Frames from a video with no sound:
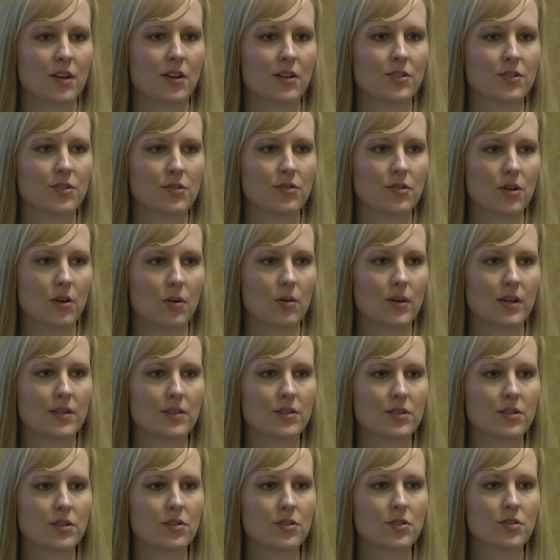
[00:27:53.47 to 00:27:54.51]
also known
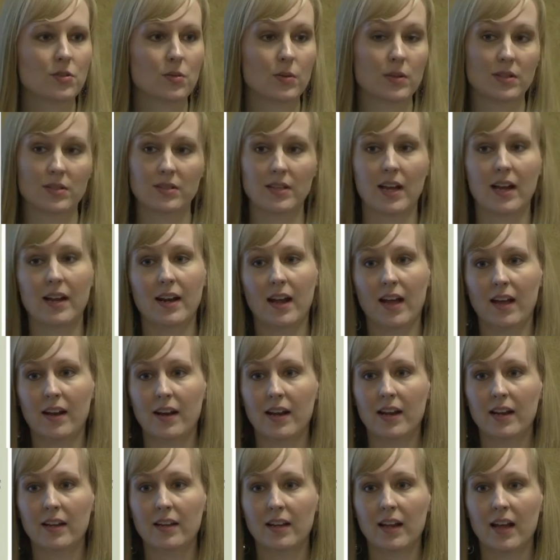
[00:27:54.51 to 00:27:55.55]
as the suicide
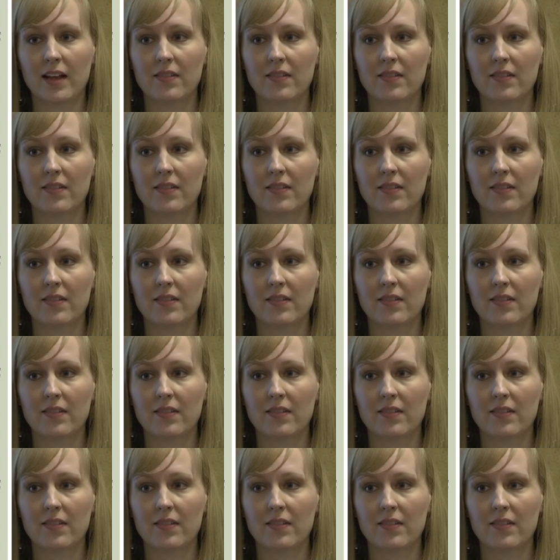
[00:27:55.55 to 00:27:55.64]
headache,